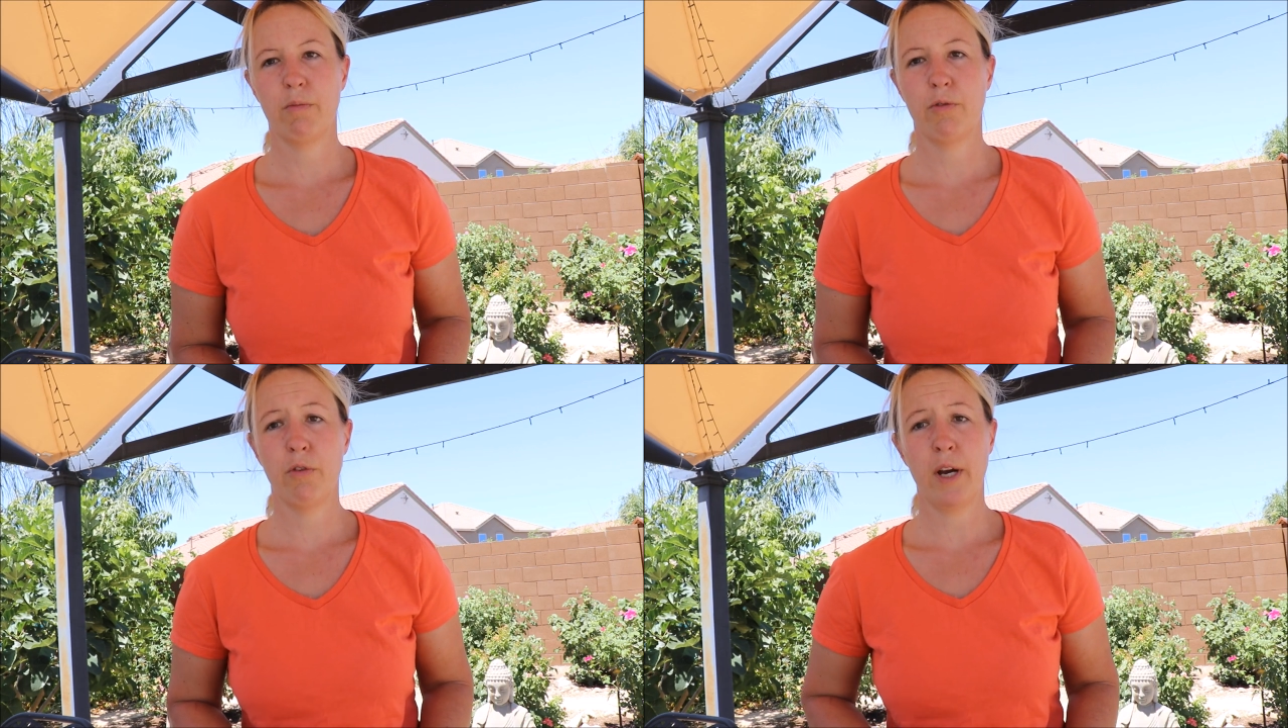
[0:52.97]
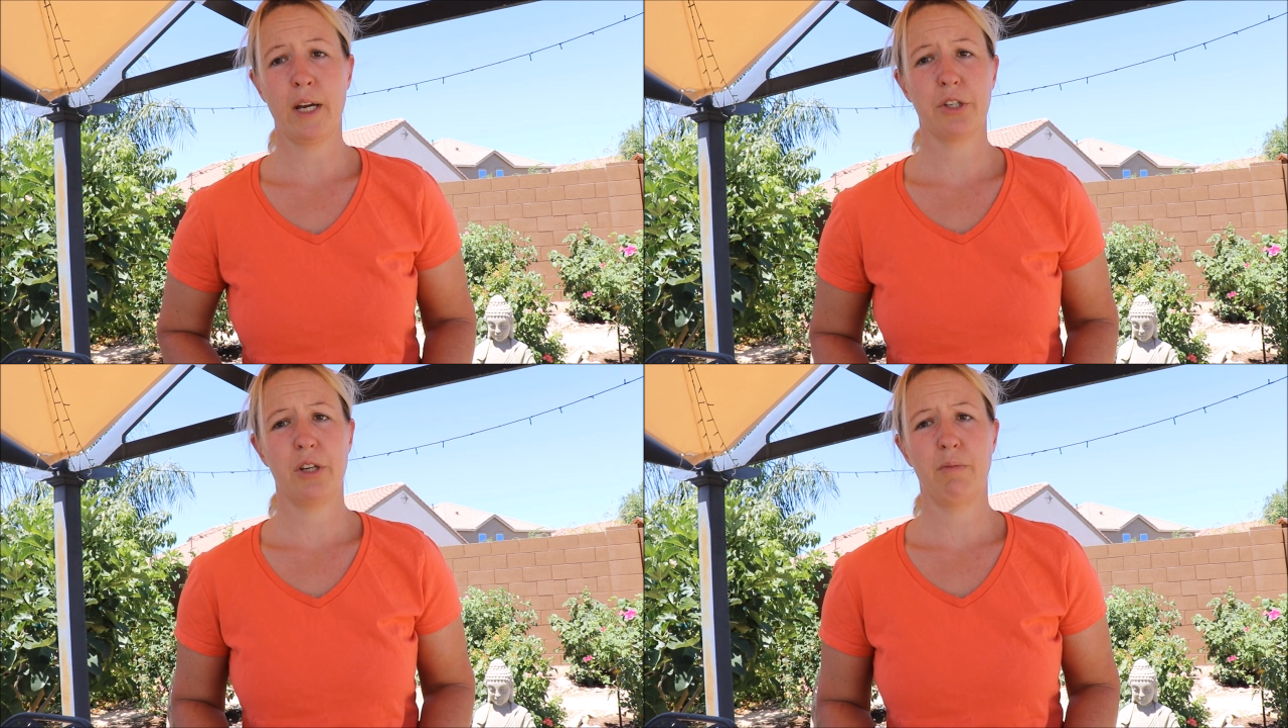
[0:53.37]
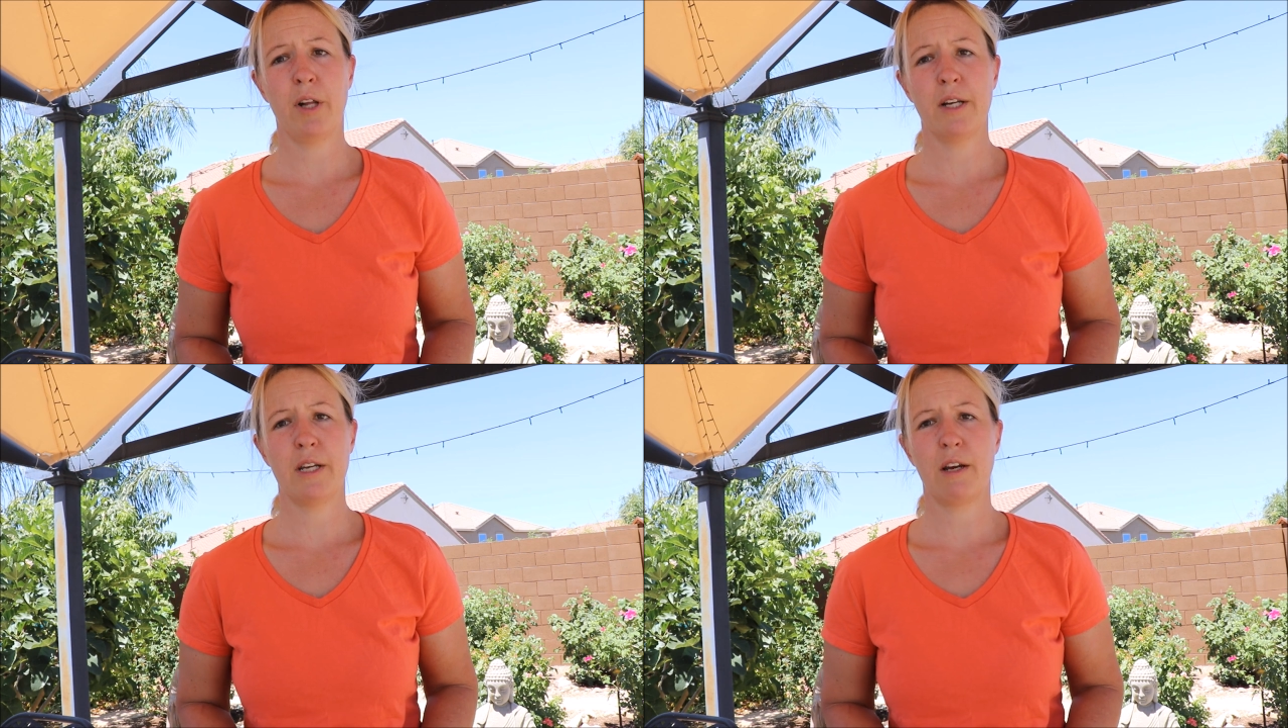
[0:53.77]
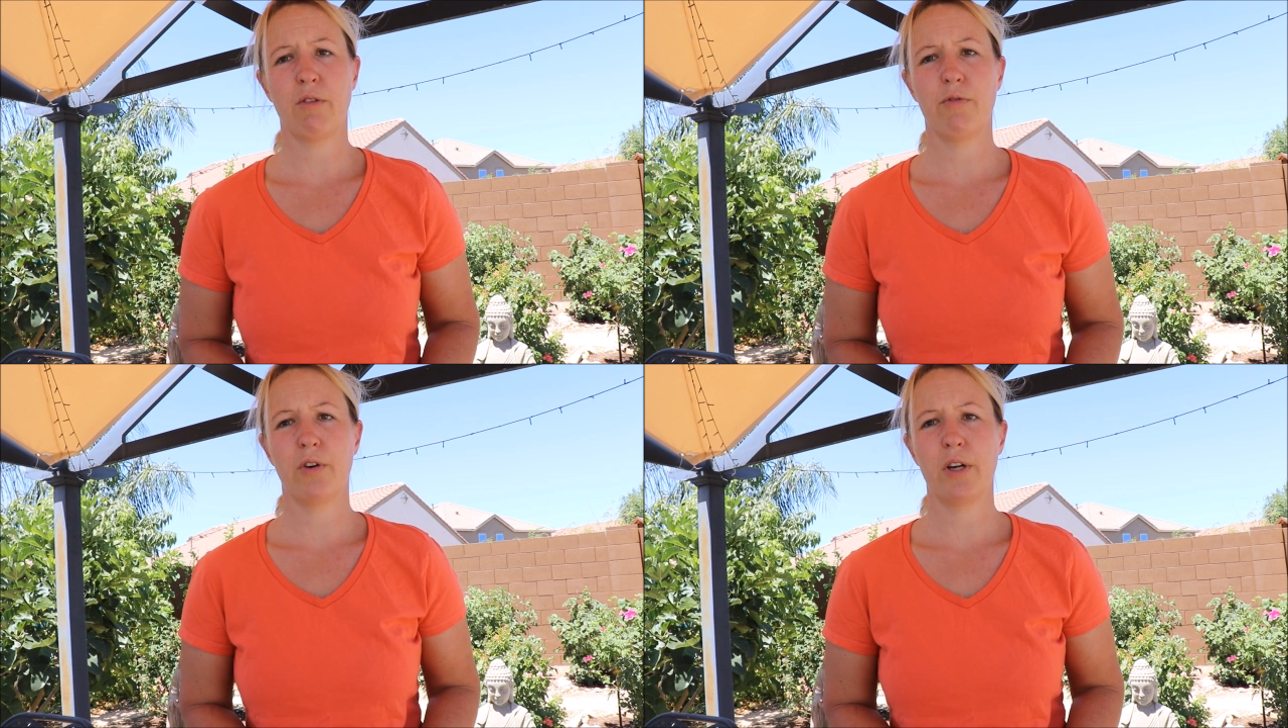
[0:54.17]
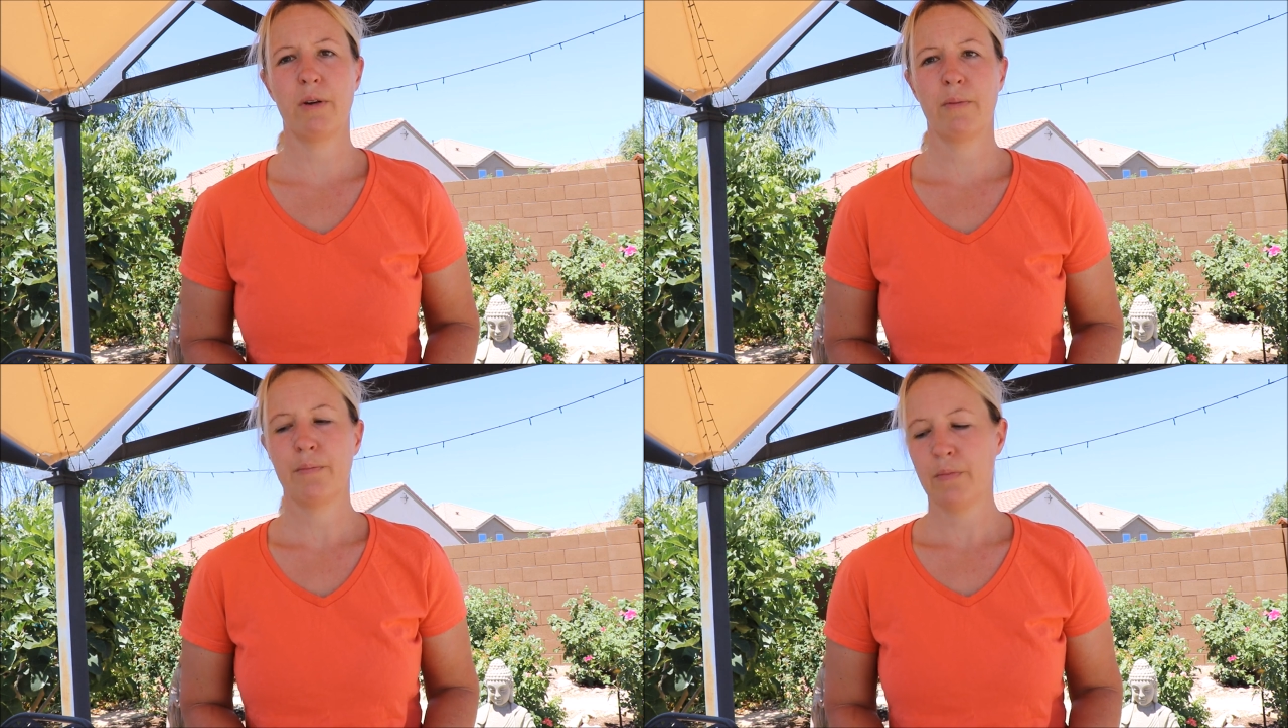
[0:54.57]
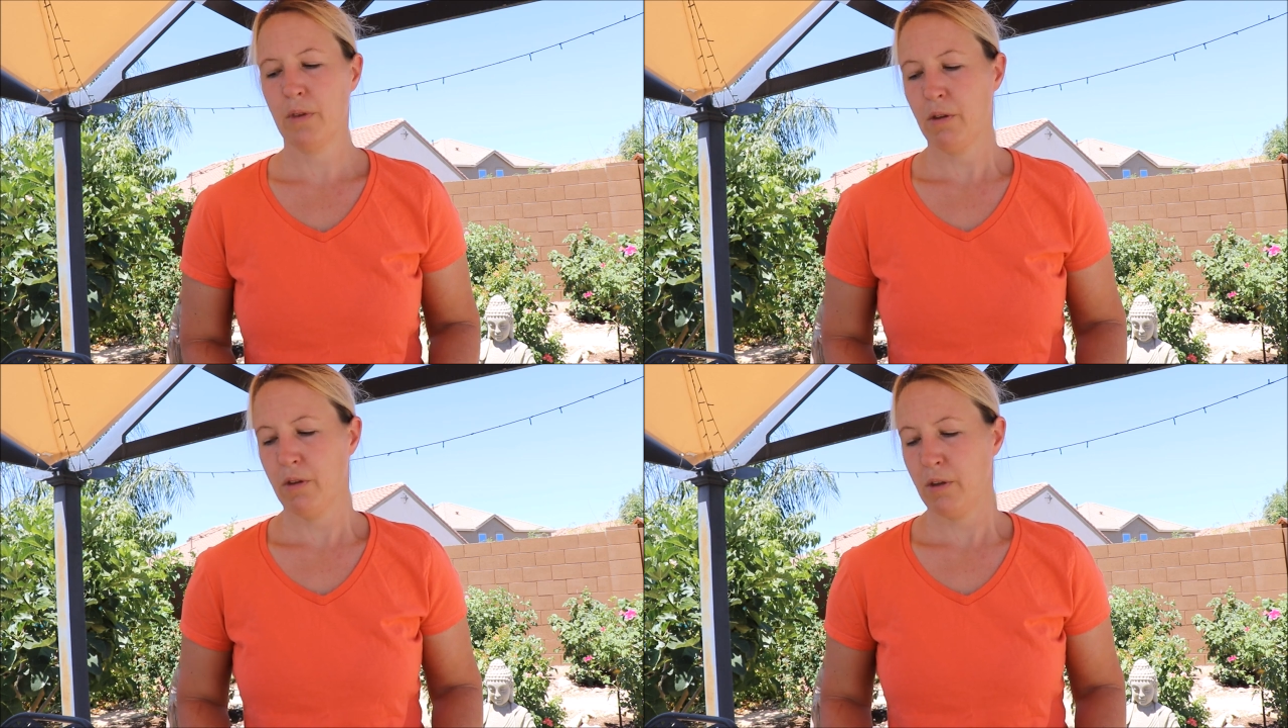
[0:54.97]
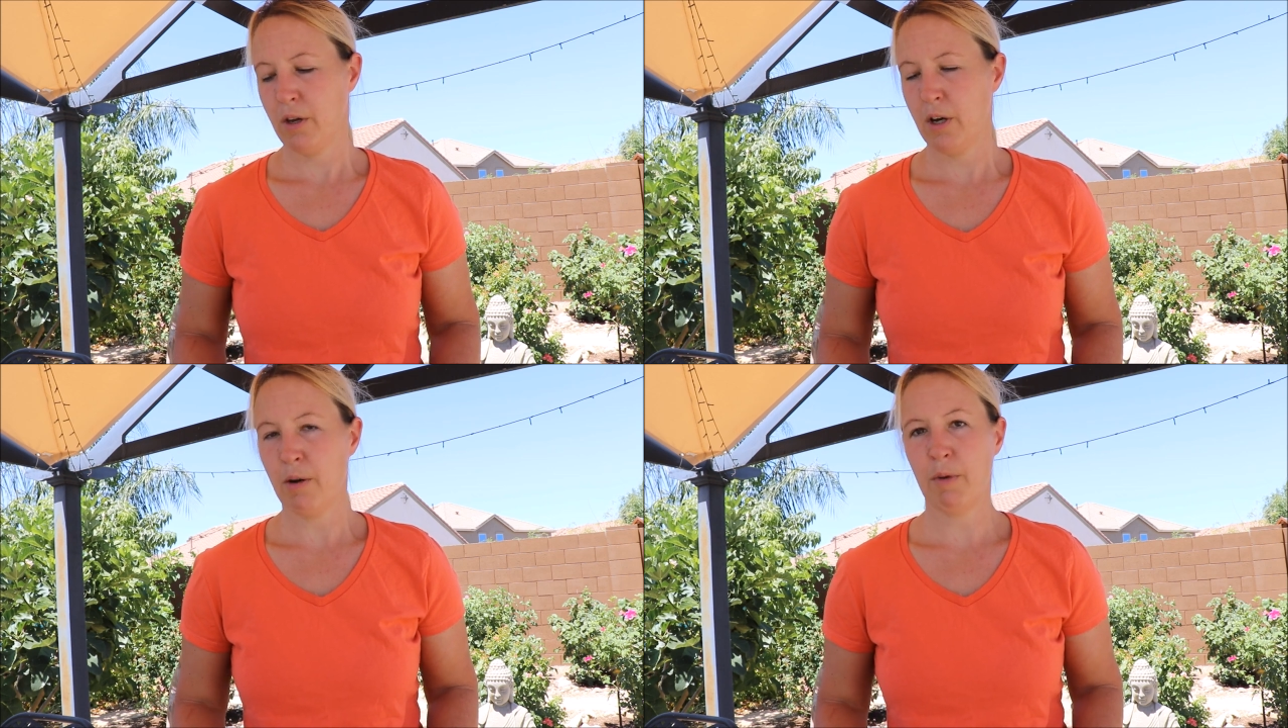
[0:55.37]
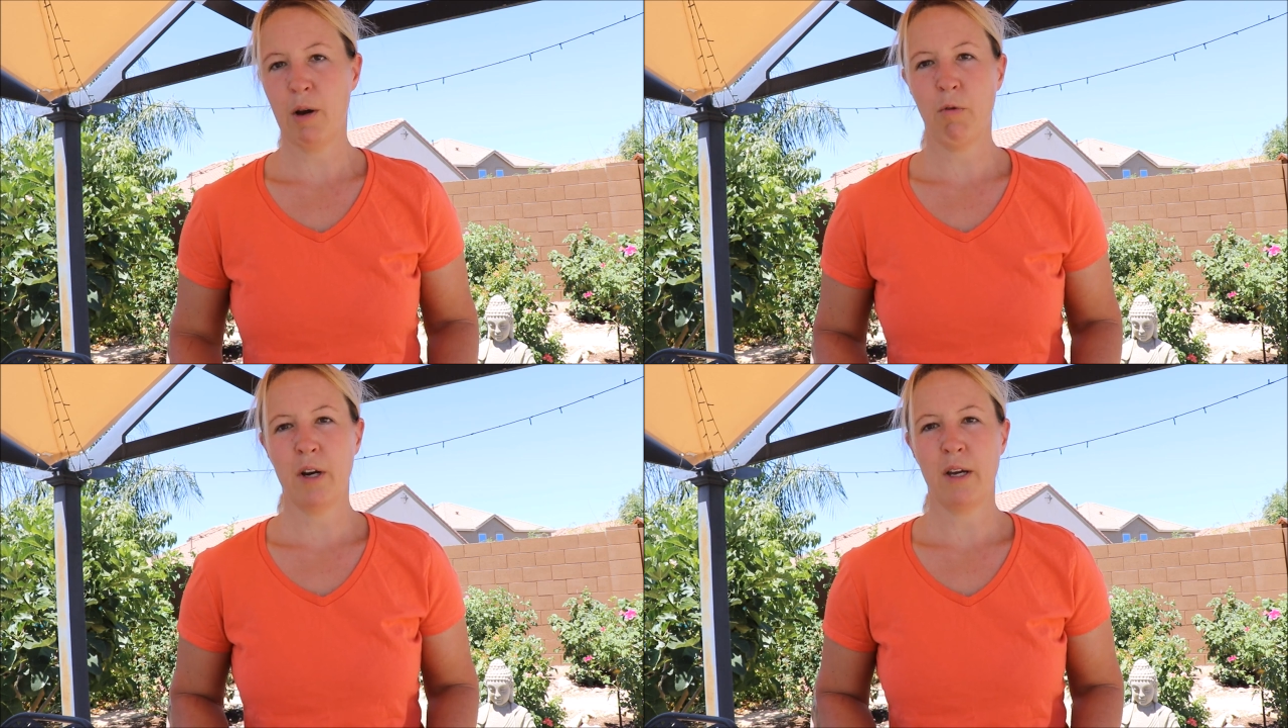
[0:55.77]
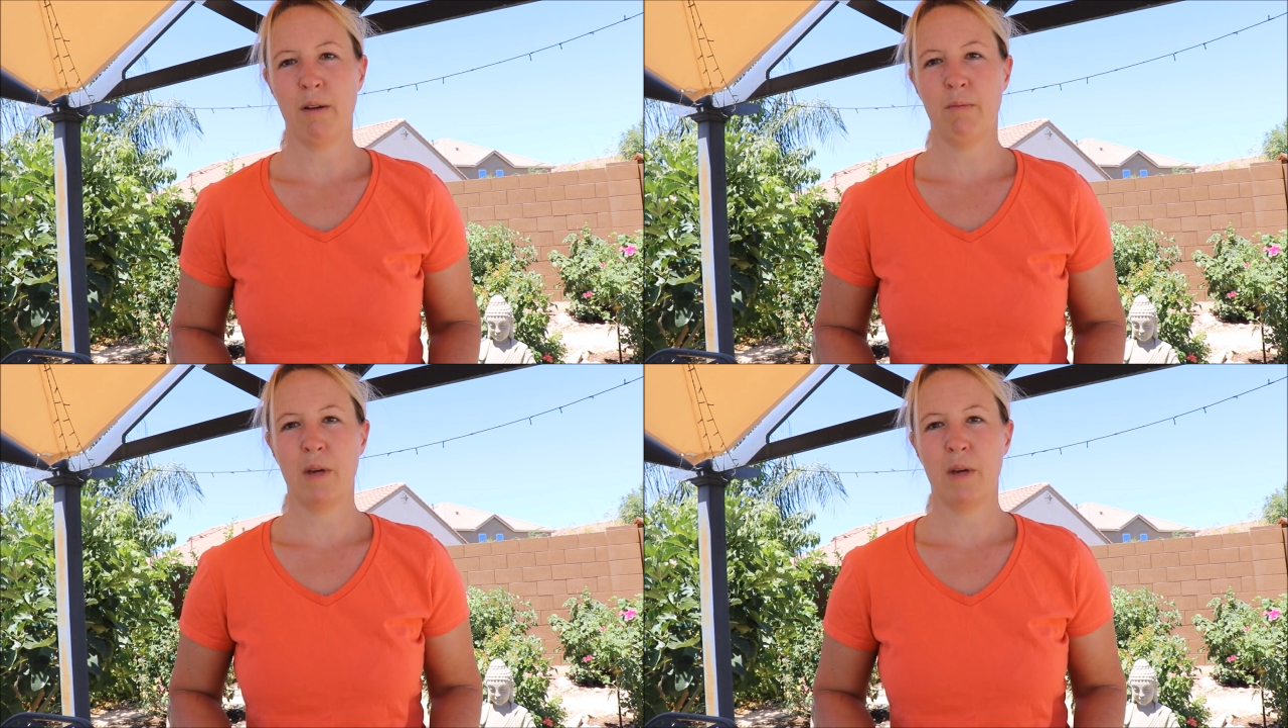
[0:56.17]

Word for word: Before I actually apply Tanglefoot, I want to